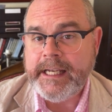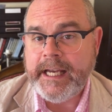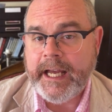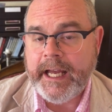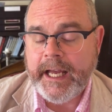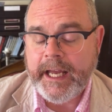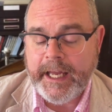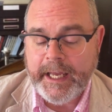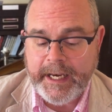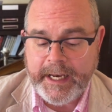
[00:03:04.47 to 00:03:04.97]

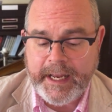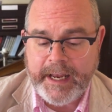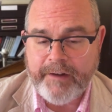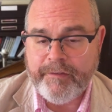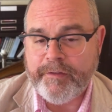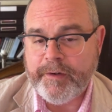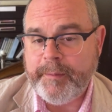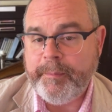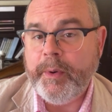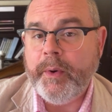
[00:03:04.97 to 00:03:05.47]
at
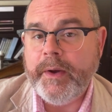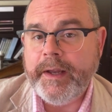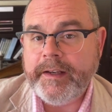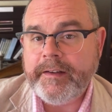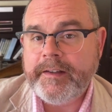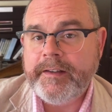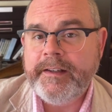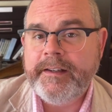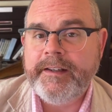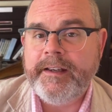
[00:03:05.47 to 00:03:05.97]
every
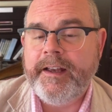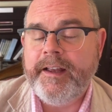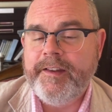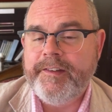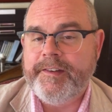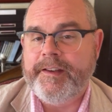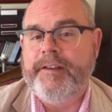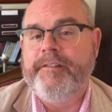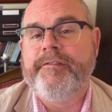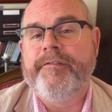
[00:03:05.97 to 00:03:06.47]
point
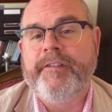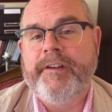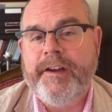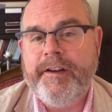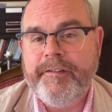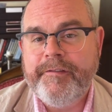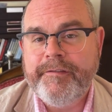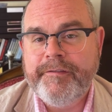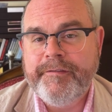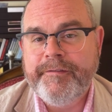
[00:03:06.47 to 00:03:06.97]
as
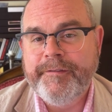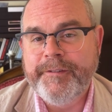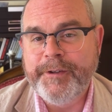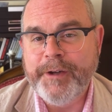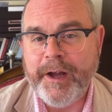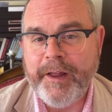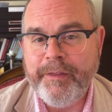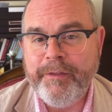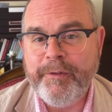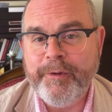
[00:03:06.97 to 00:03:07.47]
I've
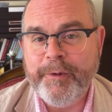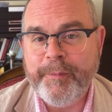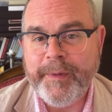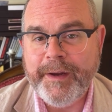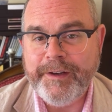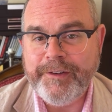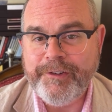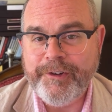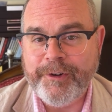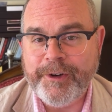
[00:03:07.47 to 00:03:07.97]
gone through
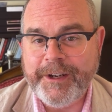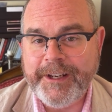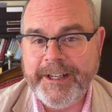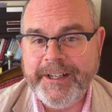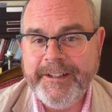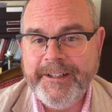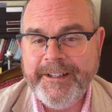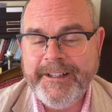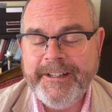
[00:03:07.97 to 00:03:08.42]
my journey.